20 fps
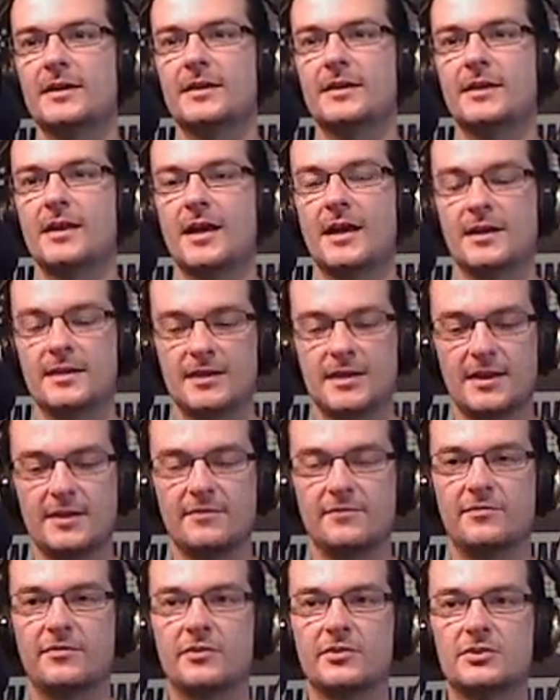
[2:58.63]
and then
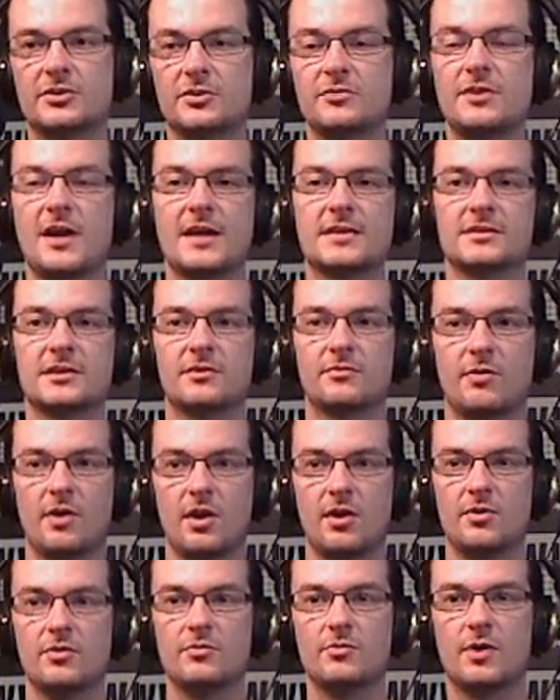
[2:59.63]
for 2 days in a
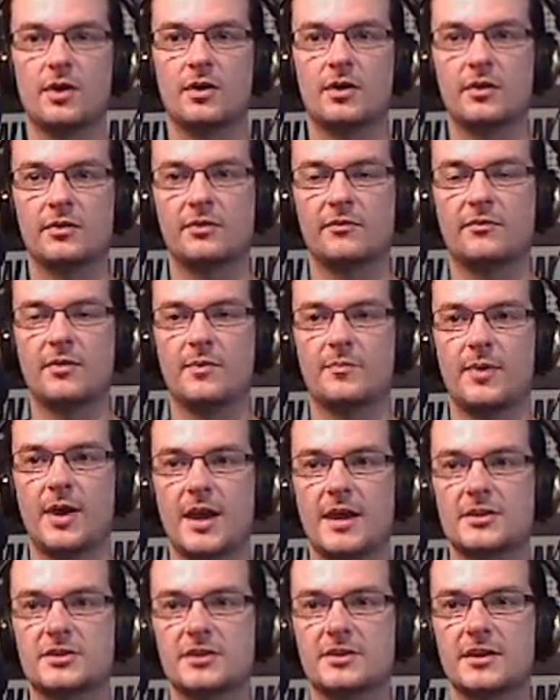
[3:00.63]
row on the front
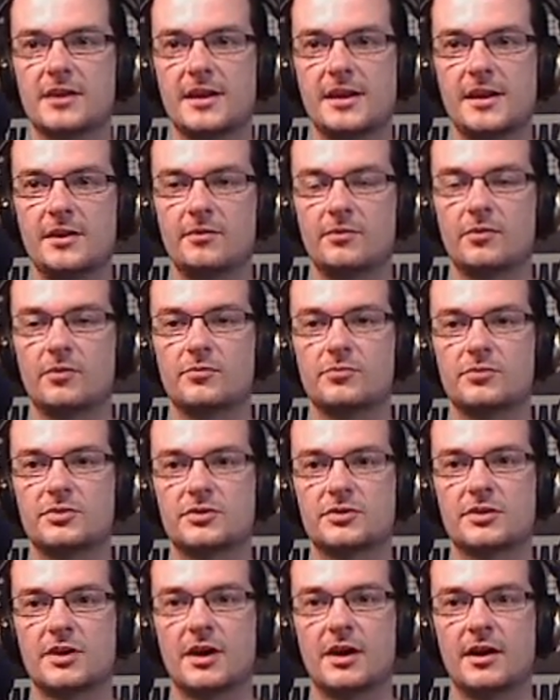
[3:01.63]
page of the Herald,
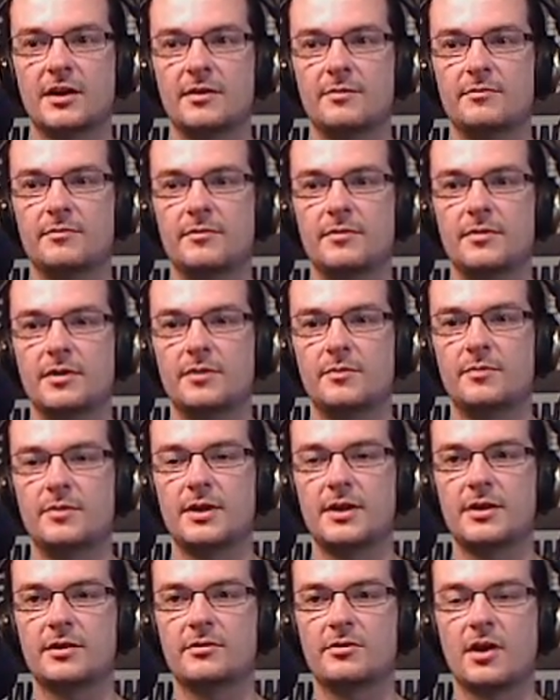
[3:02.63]

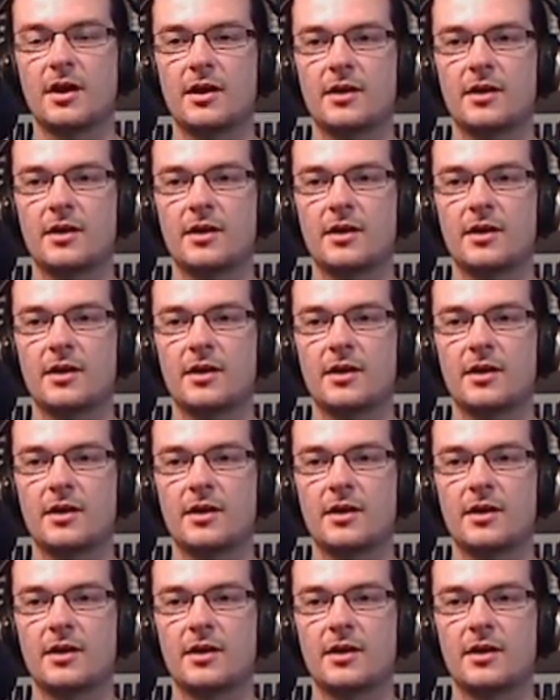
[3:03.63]
being